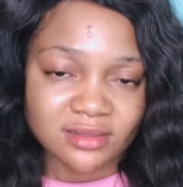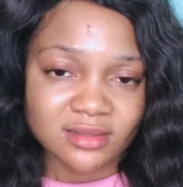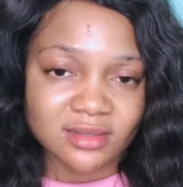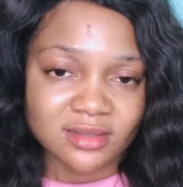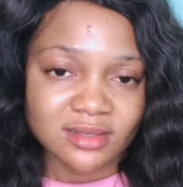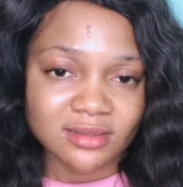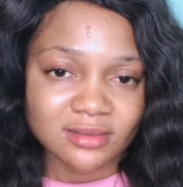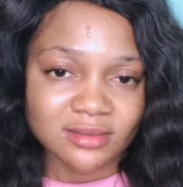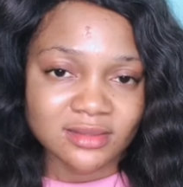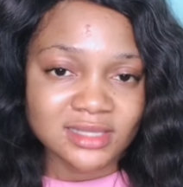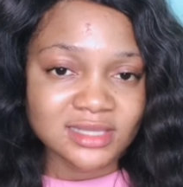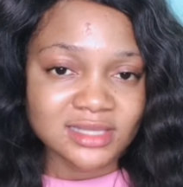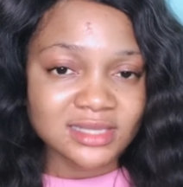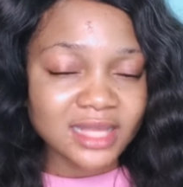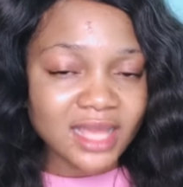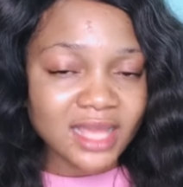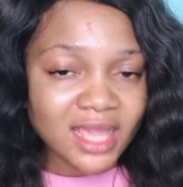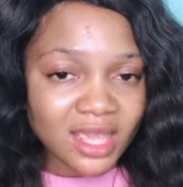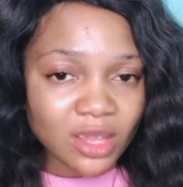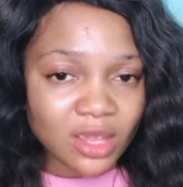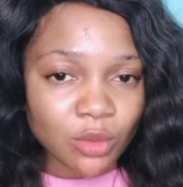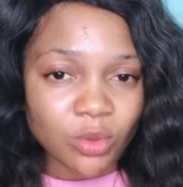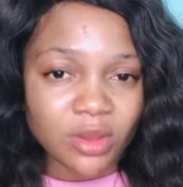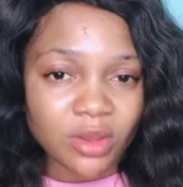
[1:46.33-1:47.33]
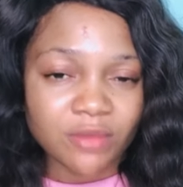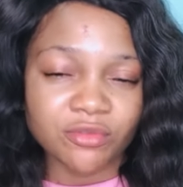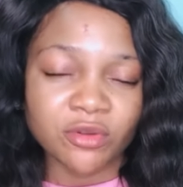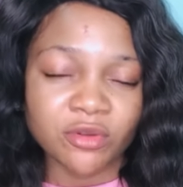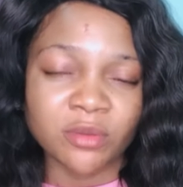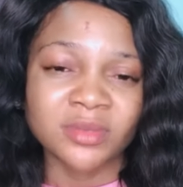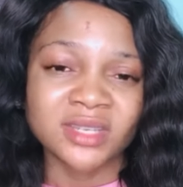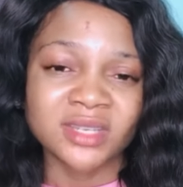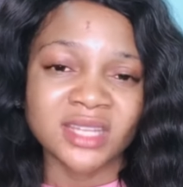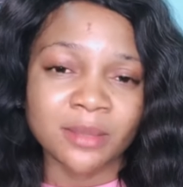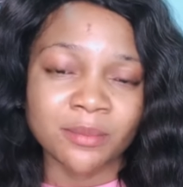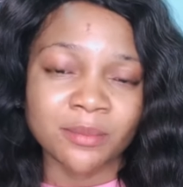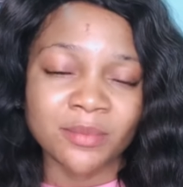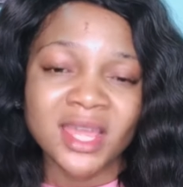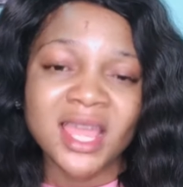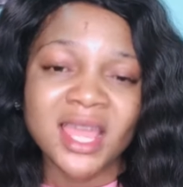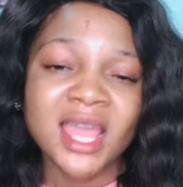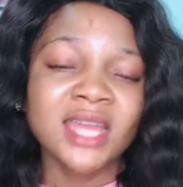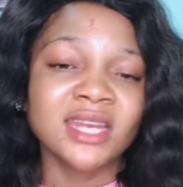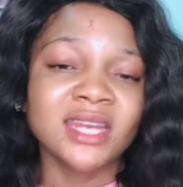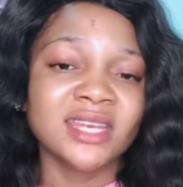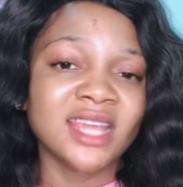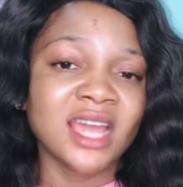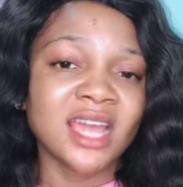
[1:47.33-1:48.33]
Stay away from them.
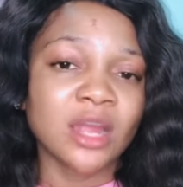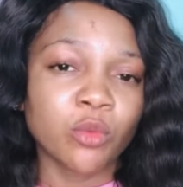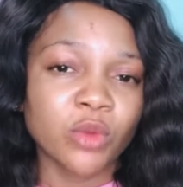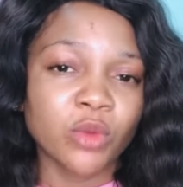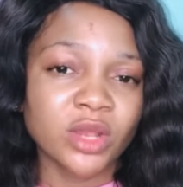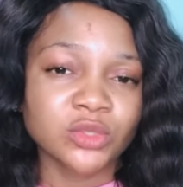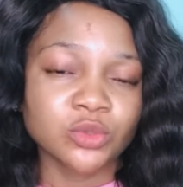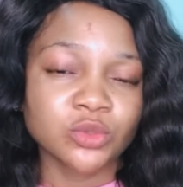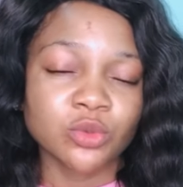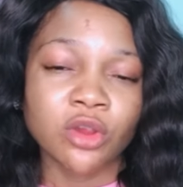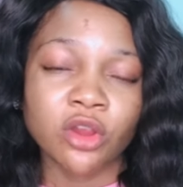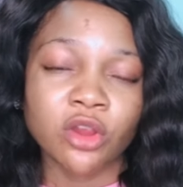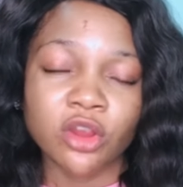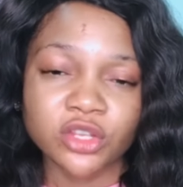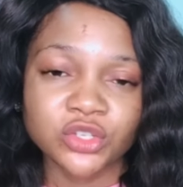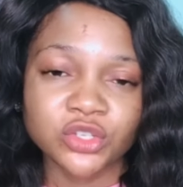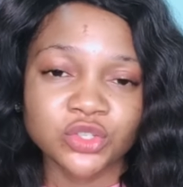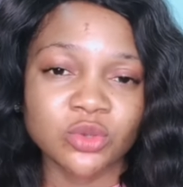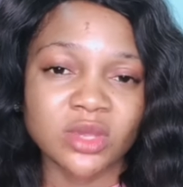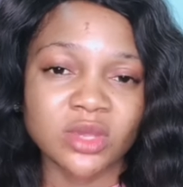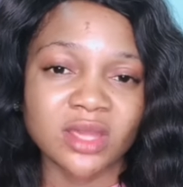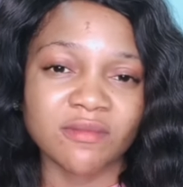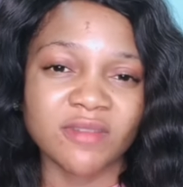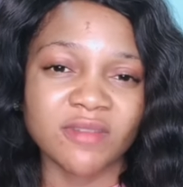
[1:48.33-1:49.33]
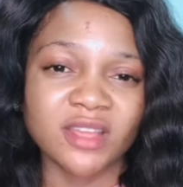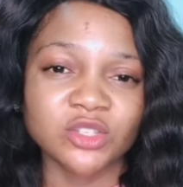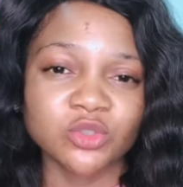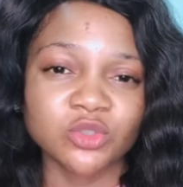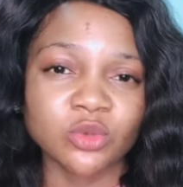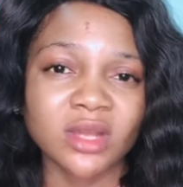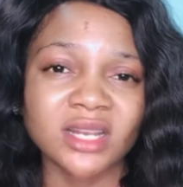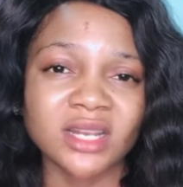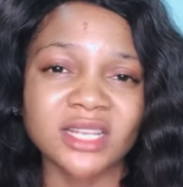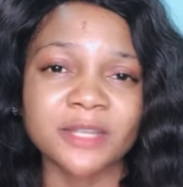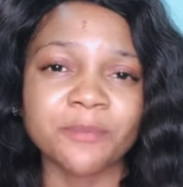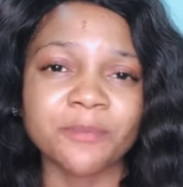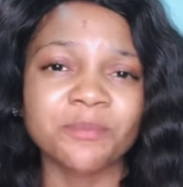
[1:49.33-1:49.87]
They are going to hurt you eventually.